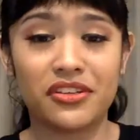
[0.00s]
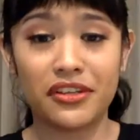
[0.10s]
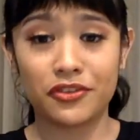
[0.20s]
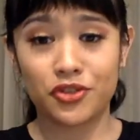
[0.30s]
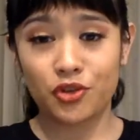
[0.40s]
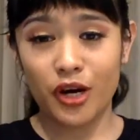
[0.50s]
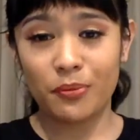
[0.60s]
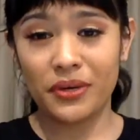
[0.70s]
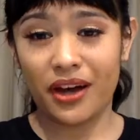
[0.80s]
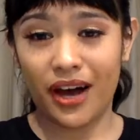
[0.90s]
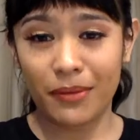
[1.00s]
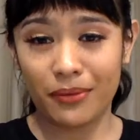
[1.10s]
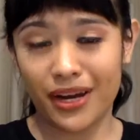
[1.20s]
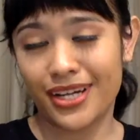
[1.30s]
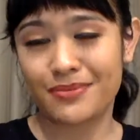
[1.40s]
The story behind
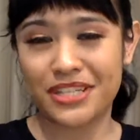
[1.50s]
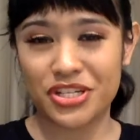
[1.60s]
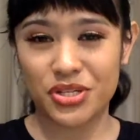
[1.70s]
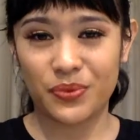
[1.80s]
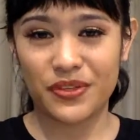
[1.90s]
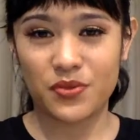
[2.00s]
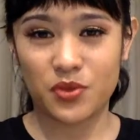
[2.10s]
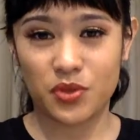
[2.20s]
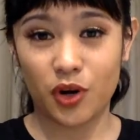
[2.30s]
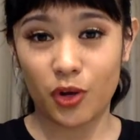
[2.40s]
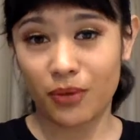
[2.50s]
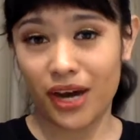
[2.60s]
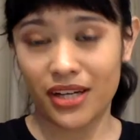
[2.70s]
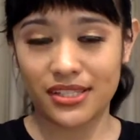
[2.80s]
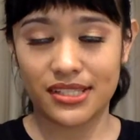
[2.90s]
my obsession with Doc
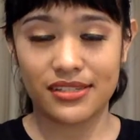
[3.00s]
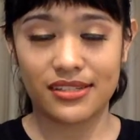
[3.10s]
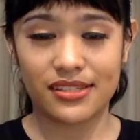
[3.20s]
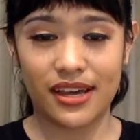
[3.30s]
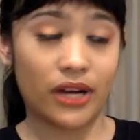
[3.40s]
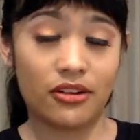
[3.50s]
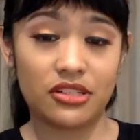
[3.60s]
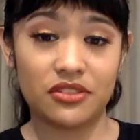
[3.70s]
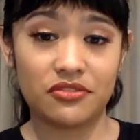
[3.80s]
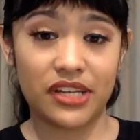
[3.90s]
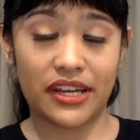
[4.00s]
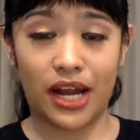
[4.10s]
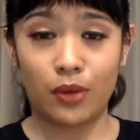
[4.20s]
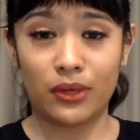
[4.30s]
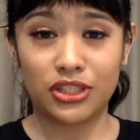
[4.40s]
Martens is that when I was 15,
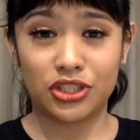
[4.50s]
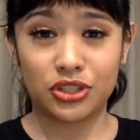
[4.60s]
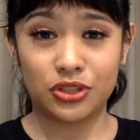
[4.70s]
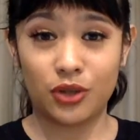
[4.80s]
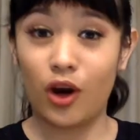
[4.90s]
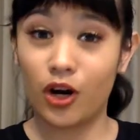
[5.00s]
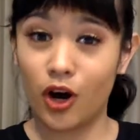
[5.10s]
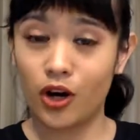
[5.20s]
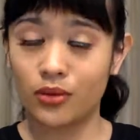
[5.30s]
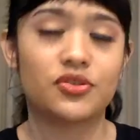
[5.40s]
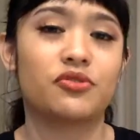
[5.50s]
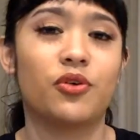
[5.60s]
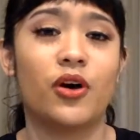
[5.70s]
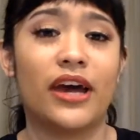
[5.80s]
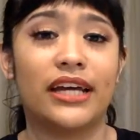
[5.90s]
I went to Hong Kong. This was
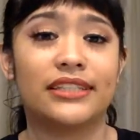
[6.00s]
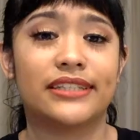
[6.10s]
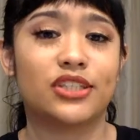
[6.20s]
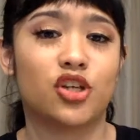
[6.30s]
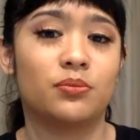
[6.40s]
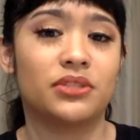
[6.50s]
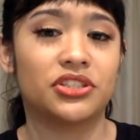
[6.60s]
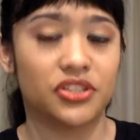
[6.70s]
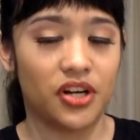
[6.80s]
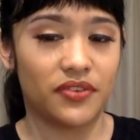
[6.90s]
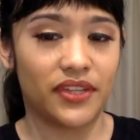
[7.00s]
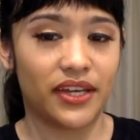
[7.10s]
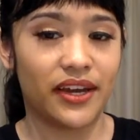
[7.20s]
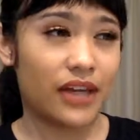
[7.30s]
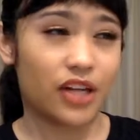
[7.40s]
for a dance competition over
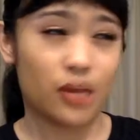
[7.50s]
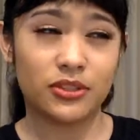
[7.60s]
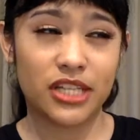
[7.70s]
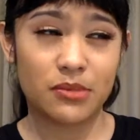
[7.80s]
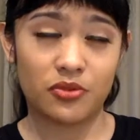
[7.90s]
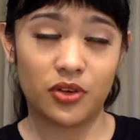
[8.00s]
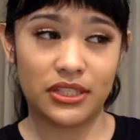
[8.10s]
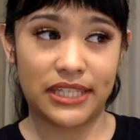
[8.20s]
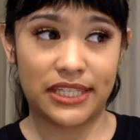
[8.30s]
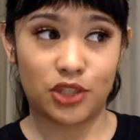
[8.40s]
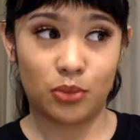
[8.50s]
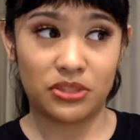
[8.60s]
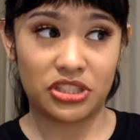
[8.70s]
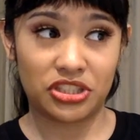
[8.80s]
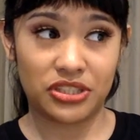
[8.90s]
there, and a couple of days before the dance
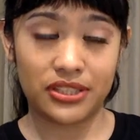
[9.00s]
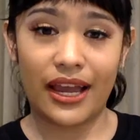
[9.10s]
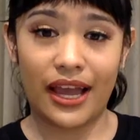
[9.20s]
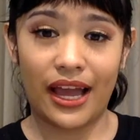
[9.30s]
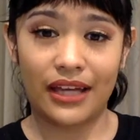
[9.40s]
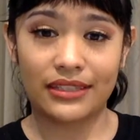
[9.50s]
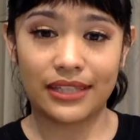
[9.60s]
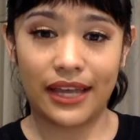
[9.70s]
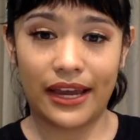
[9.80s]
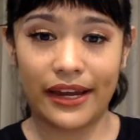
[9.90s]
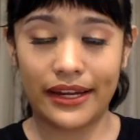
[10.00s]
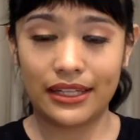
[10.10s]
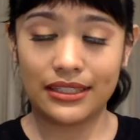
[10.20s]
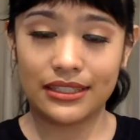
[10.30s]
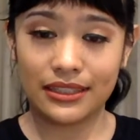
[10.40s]
competition, I had
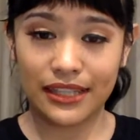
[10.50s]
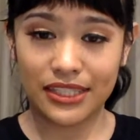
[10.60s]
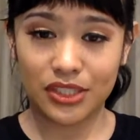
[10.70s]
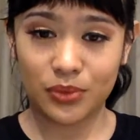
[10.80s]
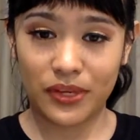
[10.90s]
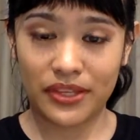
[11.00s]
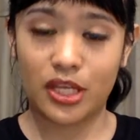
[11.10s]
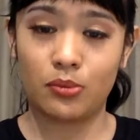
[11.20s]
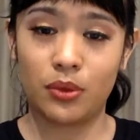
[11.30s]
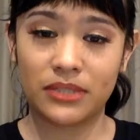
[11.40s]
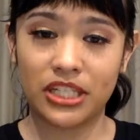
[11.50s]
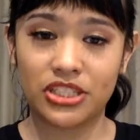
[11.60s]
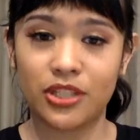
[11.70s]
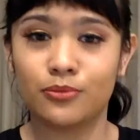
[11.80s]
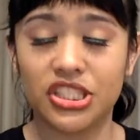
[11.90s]
a lesson with a hip-hop
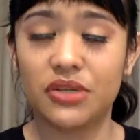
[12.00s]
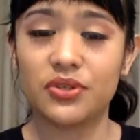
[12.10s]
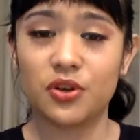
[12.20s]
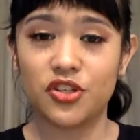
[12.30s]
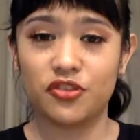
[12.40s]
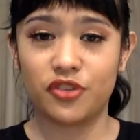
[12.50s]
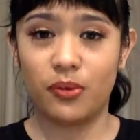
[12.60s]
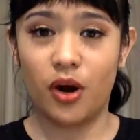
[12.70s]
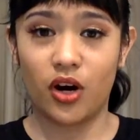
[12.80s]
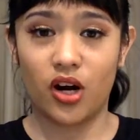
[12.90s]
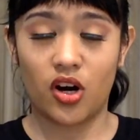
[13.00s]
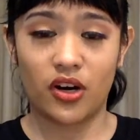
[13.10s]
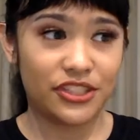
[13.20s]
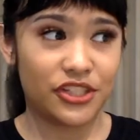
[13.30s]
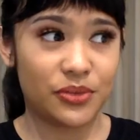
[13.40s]
teacher. She was also from Hong
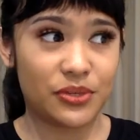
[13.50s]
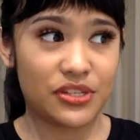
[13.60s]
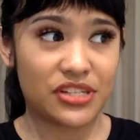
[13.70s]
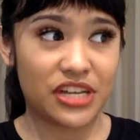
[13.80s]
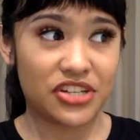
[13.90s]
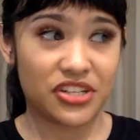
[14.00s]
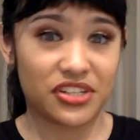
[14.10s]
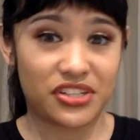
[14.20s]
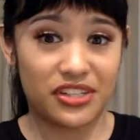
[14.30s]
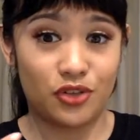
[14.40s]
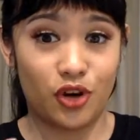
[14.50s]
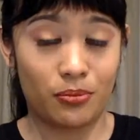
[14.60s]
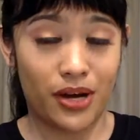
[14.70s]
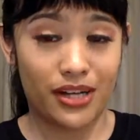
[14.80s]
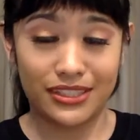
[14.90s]
Kong. She was teaching us in Doc
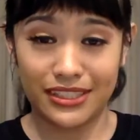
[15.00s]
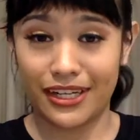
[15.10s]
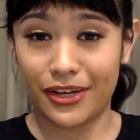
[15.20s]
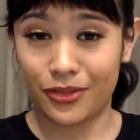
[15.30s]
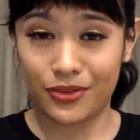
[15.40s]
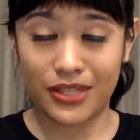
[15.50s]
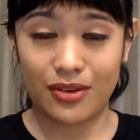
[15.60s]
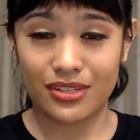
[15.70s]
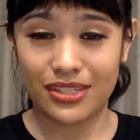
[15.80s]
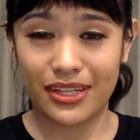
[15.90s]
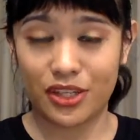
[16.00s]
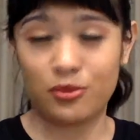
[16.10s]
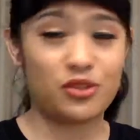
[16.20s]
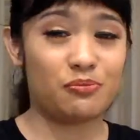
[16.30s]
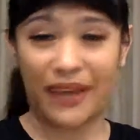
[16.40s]
Martens, and I thought that was like the
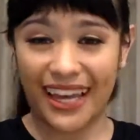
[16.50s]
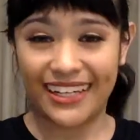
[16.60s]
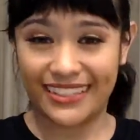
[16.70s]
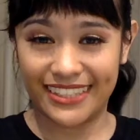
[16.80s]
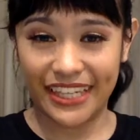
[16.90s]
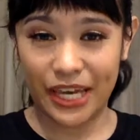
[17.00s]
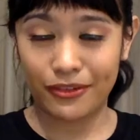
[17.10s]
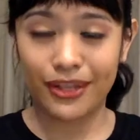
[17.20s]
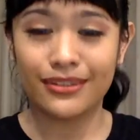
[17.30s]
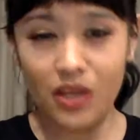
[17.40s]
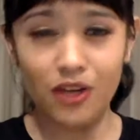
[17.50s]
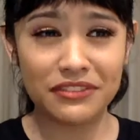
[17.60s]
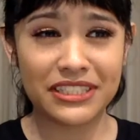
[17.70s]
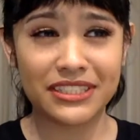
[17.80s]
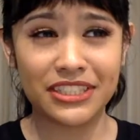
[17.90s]
most badass thing ever.
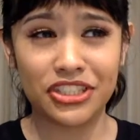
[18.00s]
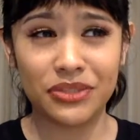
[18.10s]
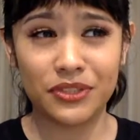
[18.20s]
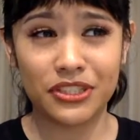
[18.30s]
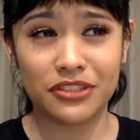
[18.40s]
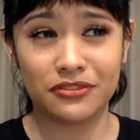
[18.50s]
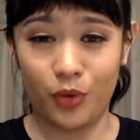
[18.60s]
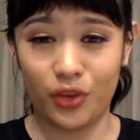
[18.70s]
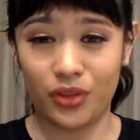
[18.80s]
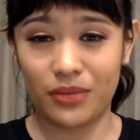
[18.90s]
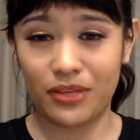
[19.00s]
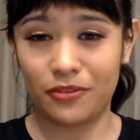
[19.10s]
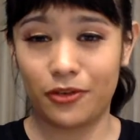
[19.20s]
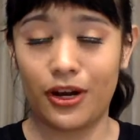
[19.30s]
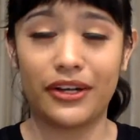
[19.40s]
Obviously, she would have worn them in
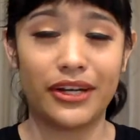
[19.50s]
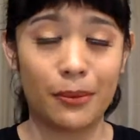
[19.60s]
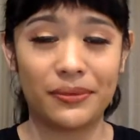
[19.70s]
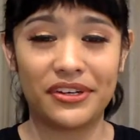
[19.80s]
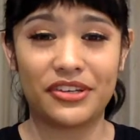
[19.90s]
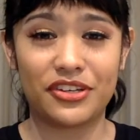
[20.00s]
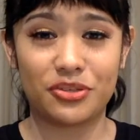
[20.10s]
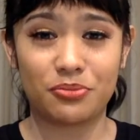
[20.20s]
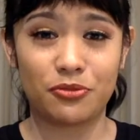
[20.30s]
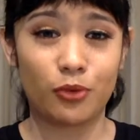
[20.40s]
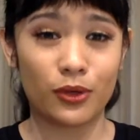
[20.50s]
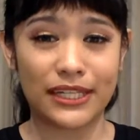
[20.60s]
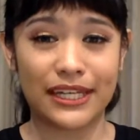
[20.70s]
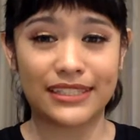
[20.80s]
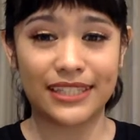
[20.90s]
for a number of years before
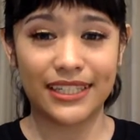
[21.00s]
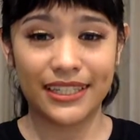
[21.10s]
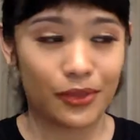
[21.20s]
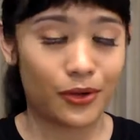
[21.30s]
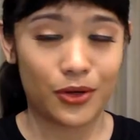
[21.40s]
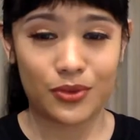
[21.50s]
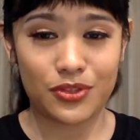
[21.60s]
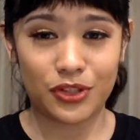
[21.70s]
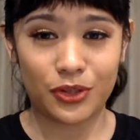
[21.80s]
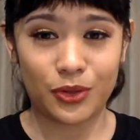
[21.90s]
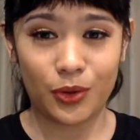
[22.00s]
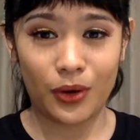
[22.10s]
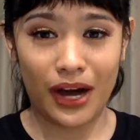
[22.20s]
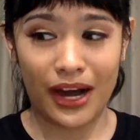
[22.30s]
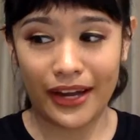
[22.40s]
dancing. Thought it was so cool.
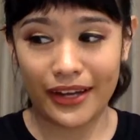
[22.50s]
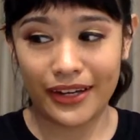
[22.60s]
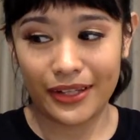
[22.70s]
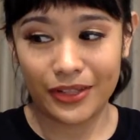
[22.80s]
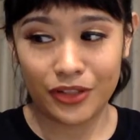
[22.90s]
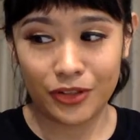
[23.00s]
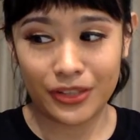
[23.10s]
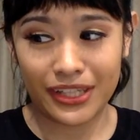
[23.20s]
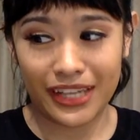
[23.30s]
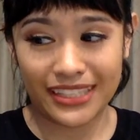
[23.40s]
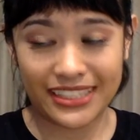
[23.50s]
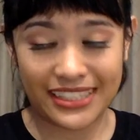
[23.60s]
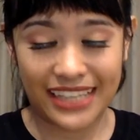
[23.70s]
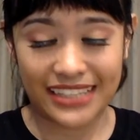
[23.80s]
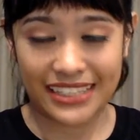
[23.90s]
I knew that I just
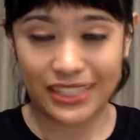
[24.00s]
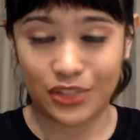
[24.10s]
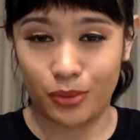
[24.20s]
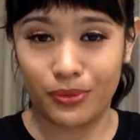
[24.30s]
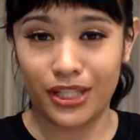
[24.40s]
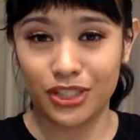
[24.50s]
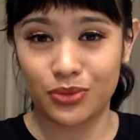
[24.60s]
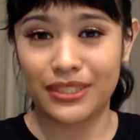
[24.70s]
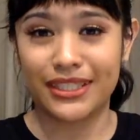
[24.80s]
had to get Doc Martens one